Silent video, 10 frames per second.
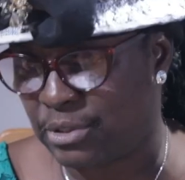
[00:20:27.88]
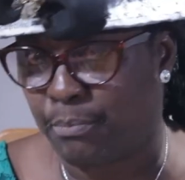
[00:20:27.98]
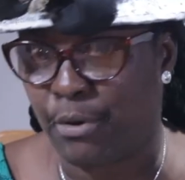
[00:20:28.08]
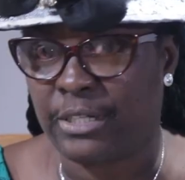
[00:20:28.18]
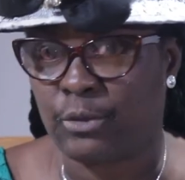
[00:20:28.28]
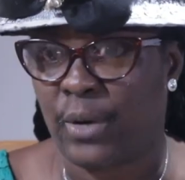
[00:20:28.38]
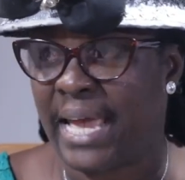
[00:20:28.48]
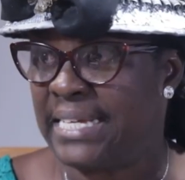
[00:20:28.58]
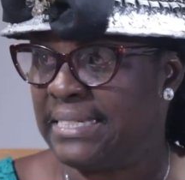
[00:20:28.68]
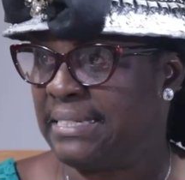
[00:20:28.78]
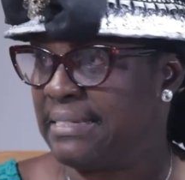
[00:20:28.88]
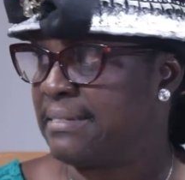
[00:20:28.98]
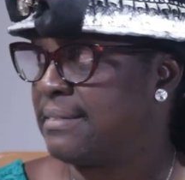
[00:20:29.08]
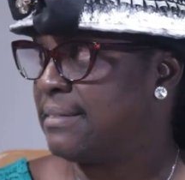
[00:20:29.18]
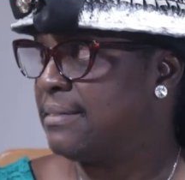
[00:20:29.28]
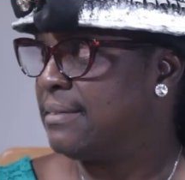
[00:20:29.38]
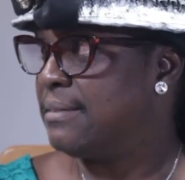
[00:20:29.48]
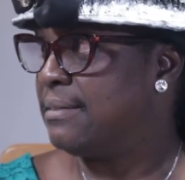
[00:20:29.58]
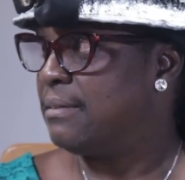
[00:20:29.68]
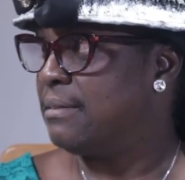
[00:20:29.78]
to the point where it is
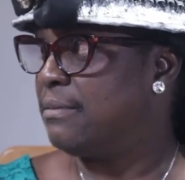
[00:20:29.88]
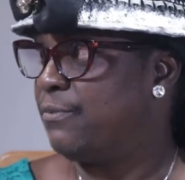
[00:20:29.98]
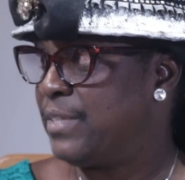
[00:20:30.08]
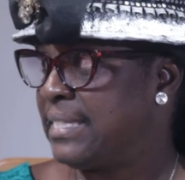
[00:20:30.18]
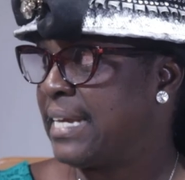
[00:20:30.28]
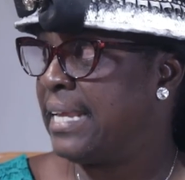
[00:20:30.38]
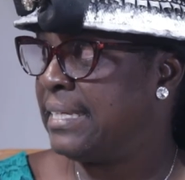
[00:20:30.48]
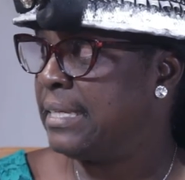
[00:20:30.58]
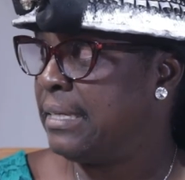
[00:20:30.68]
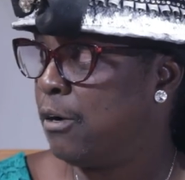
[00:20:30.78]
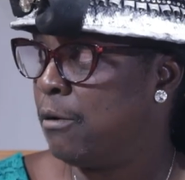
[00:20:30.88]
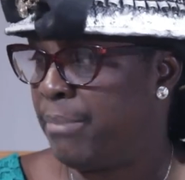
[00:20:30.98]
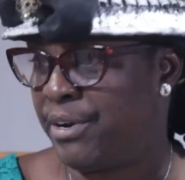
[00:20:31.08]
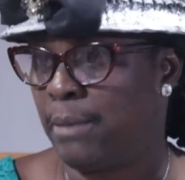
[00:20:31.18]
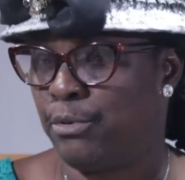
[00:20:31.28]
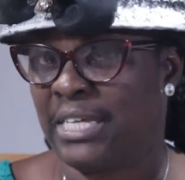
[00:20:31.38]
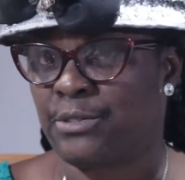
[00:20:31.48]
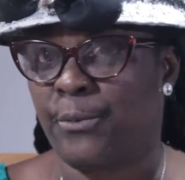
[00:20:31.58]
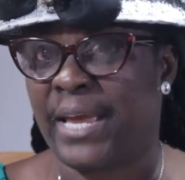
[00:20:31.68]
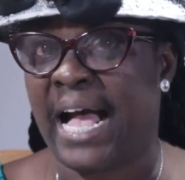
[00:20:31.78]
physically unbearable.
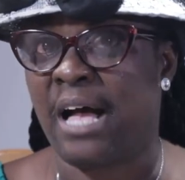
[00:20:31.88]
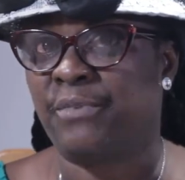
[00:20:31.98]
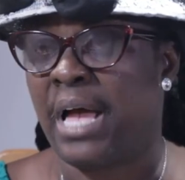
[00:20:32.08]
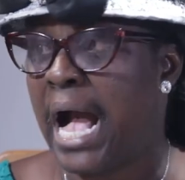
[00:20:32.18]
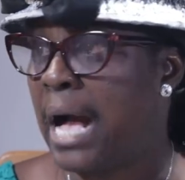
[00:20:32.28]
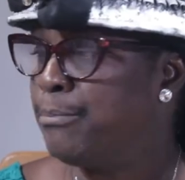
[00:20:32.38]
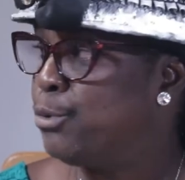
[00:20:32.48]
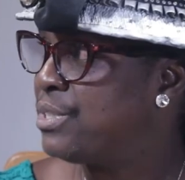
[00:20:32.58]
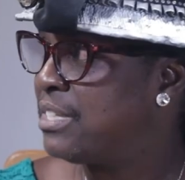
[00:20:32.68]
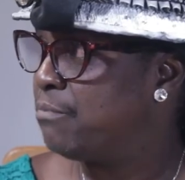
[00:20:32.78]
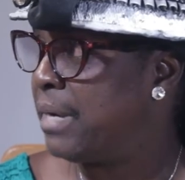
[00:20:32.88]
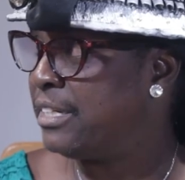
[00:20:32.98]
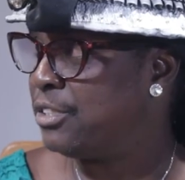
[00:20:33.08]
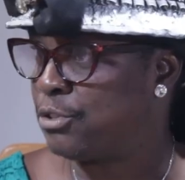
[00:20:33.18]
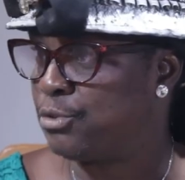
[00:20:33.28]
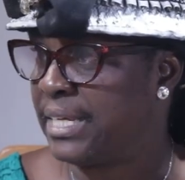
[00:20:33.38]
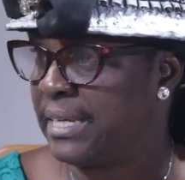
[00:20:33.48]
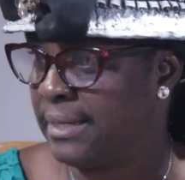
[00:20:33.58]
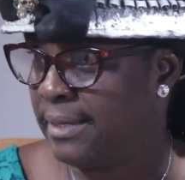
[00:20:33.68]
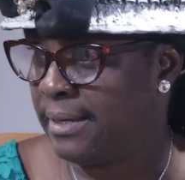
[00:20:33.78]
That's why we have abusive marriages today.